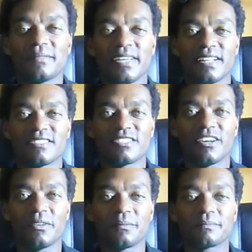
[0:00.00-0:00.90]
Oh
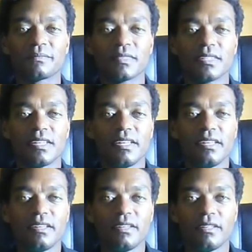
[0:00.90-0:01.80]
man, so
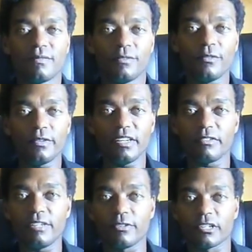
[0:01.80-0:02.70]

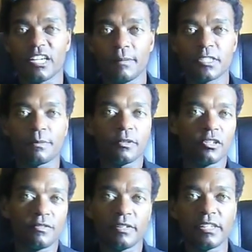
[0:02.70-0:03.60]
feel free to leave your
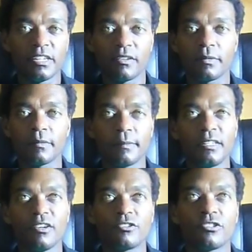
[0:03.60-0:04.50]
comments below the
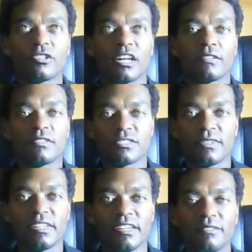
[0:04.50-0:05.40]
video. Let me know what you
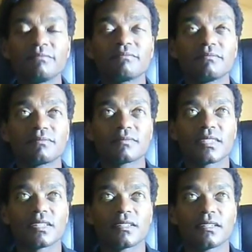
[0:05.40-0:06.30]
thought of this video,
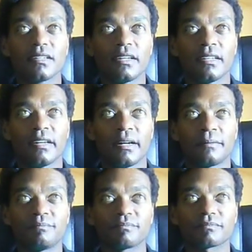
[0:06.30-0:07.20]

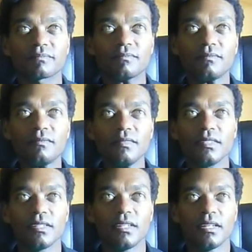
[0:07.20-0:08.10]
and
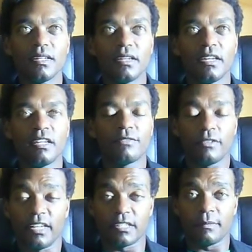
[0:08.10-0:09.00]

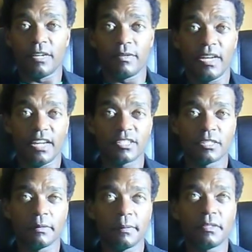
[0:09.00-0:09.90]
if you liked my
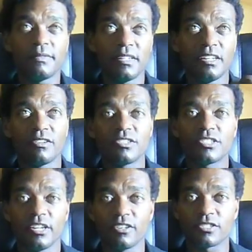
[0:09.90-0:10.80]
reaction, thumb up the
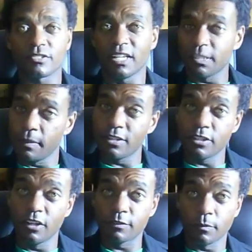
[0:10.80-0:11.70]
video, share,
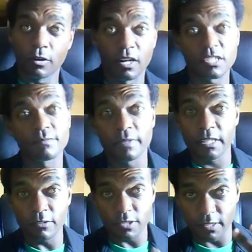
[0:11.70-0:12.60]
subscribe to my channel for more
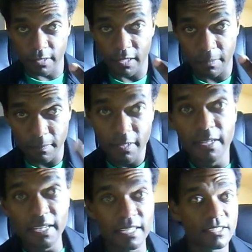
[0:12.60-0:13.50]
awesome videos to
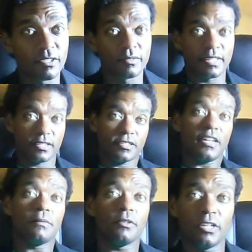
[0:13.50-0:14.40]
come. And until
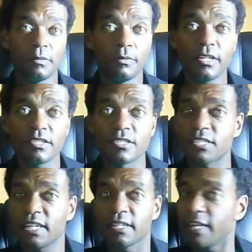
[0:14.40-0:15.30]
next time, Nerdy
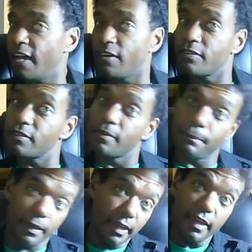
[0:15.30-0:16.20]
Boyshin signing out.